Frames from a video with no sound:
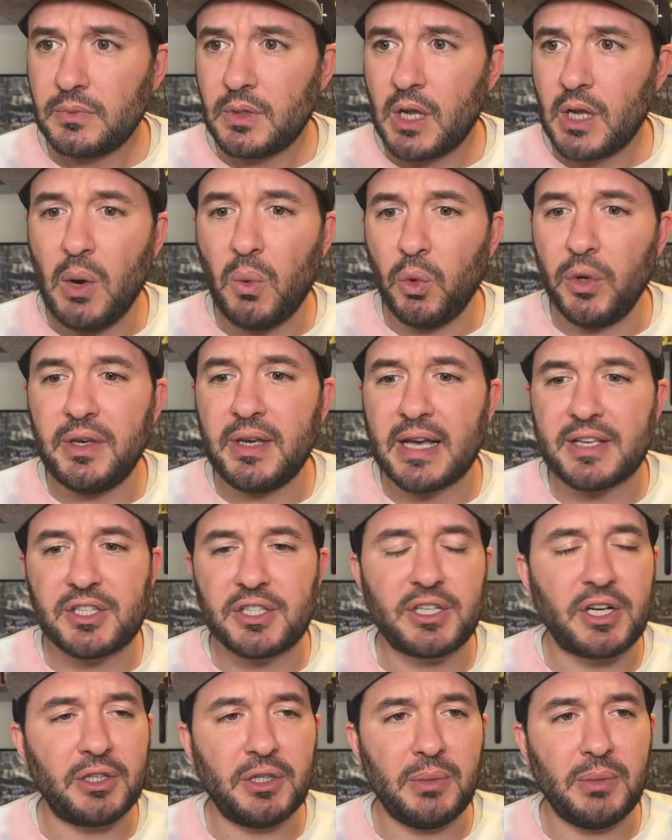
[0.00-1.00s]
it wouldn't
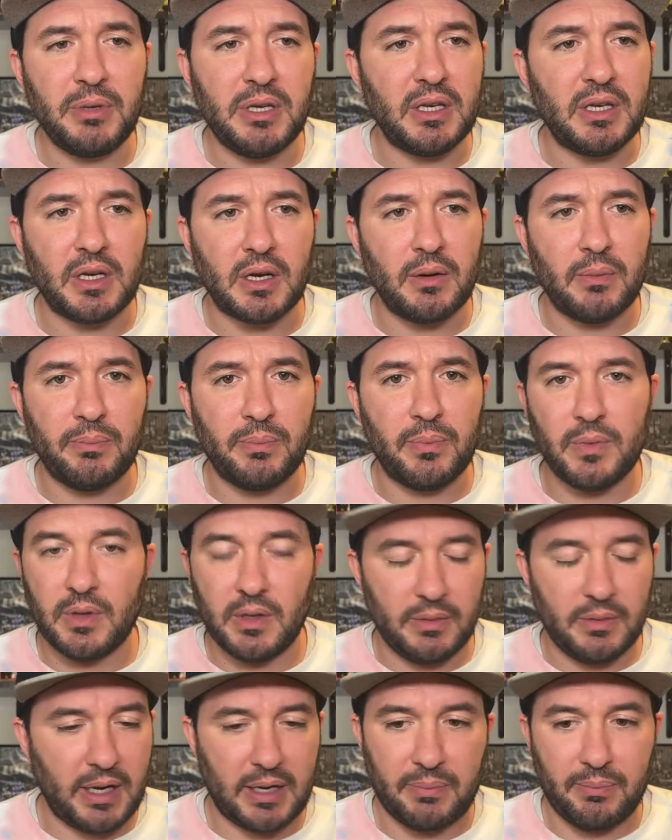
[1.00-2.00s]
necessarily be
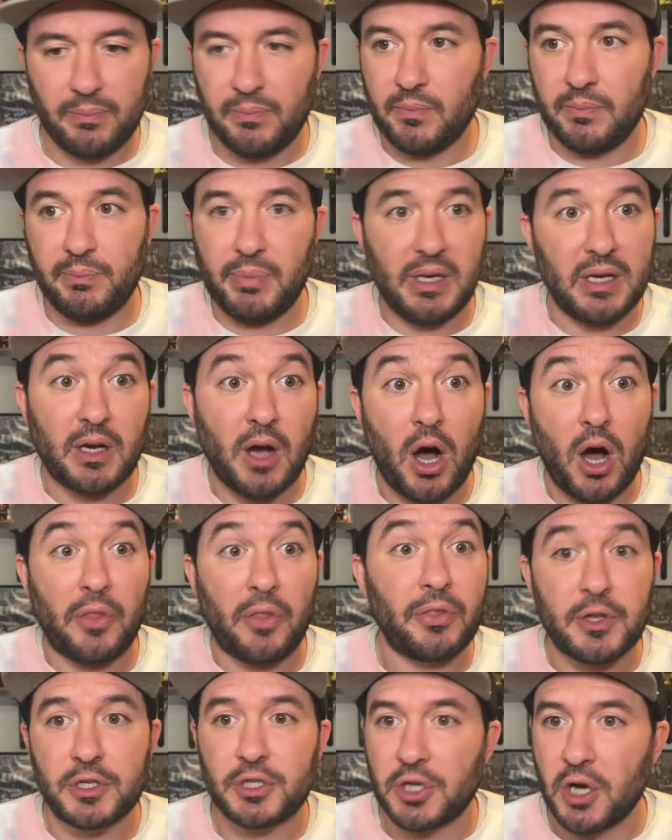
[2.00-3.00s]
like being
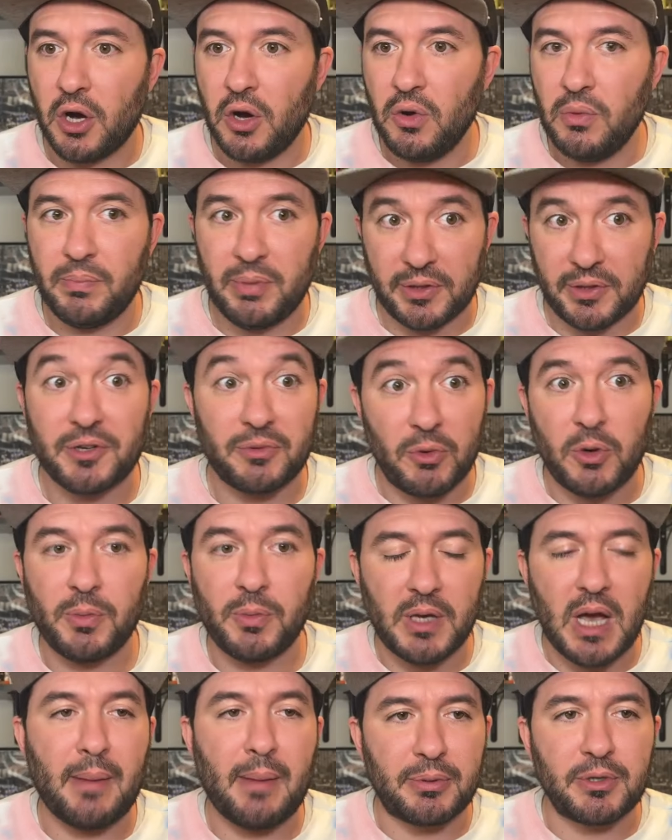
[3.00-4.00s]
on the show, but there will
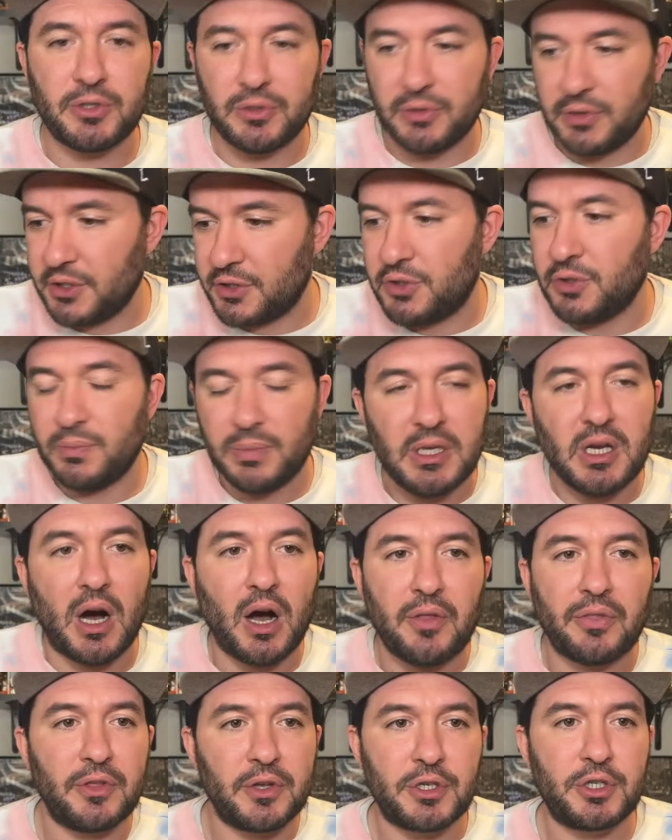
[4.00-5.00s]
be opportunities to be
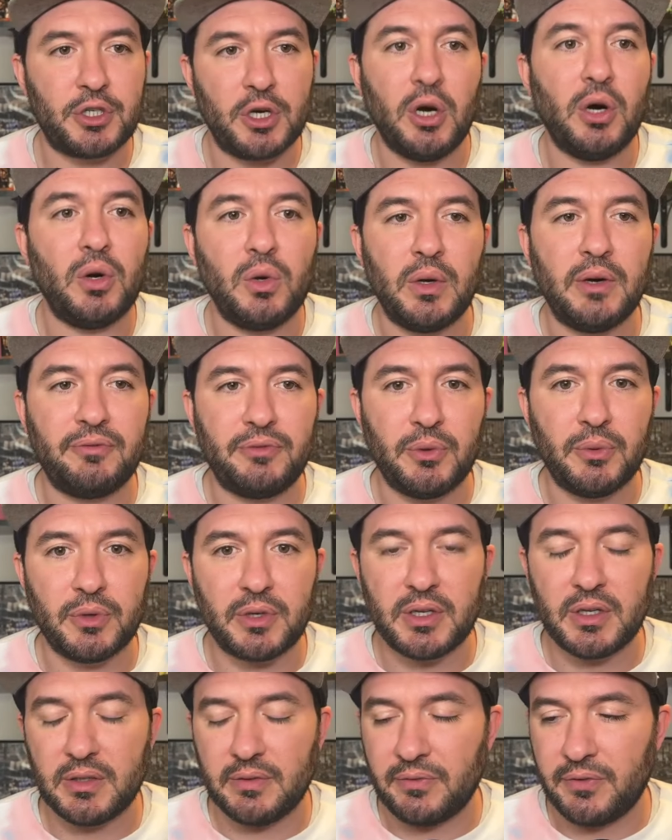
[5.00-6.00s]
on the show if you
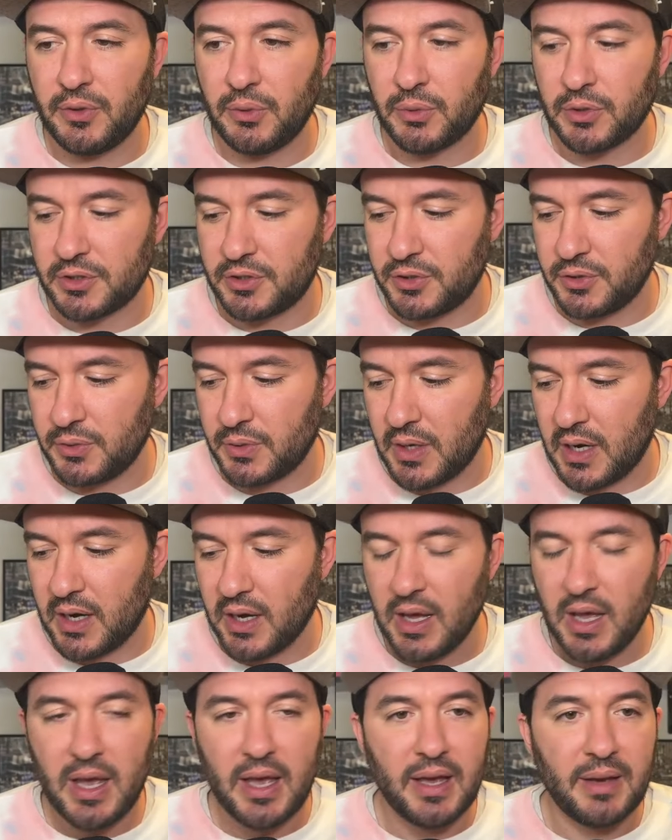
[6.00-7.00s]
were to
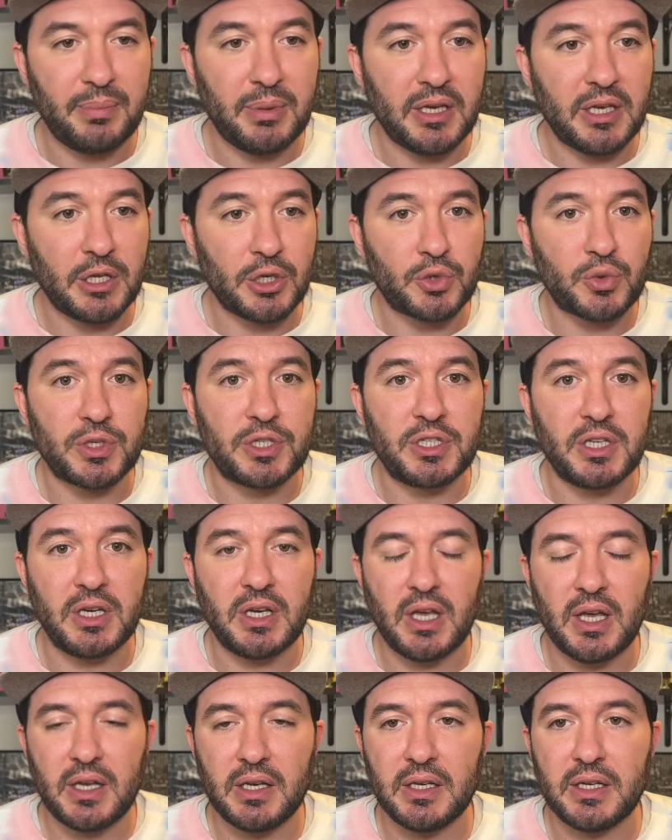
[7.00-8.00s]
be
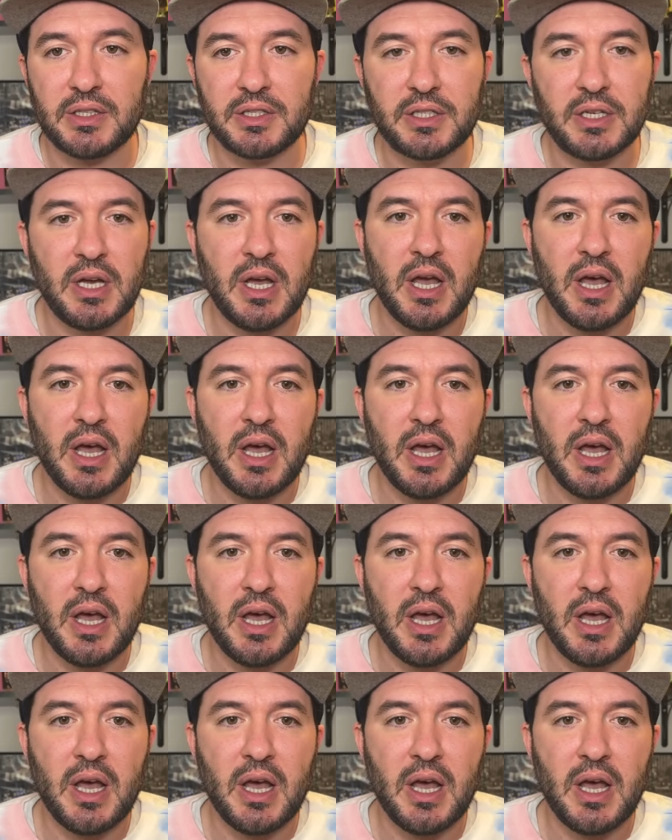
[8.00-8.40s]
interested in it.